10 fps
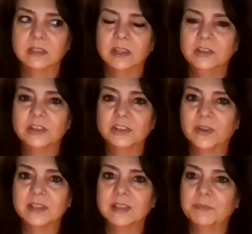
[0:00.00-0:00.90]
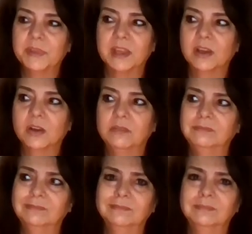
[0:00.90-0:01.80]
And you could try something and go,
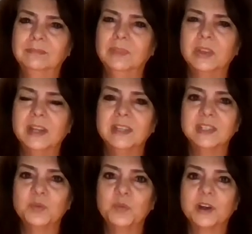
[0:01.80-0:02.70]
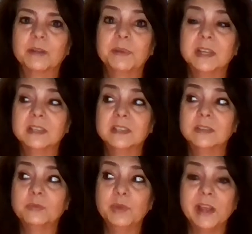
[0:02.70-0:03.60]
no, that doesn't work,
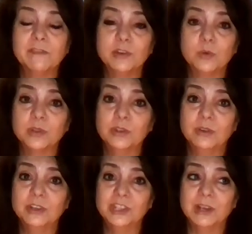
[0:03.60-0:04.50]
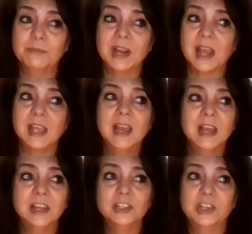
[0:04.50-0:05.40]
because we have the North Node in Gemini.
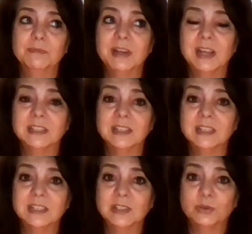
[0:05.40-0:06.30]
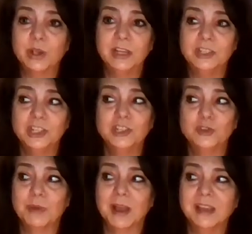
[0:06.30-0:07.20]
And Gemini says it's okay to change
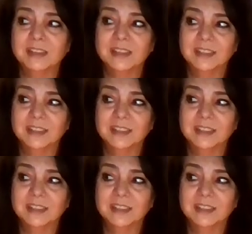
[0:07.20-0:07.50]
your mind.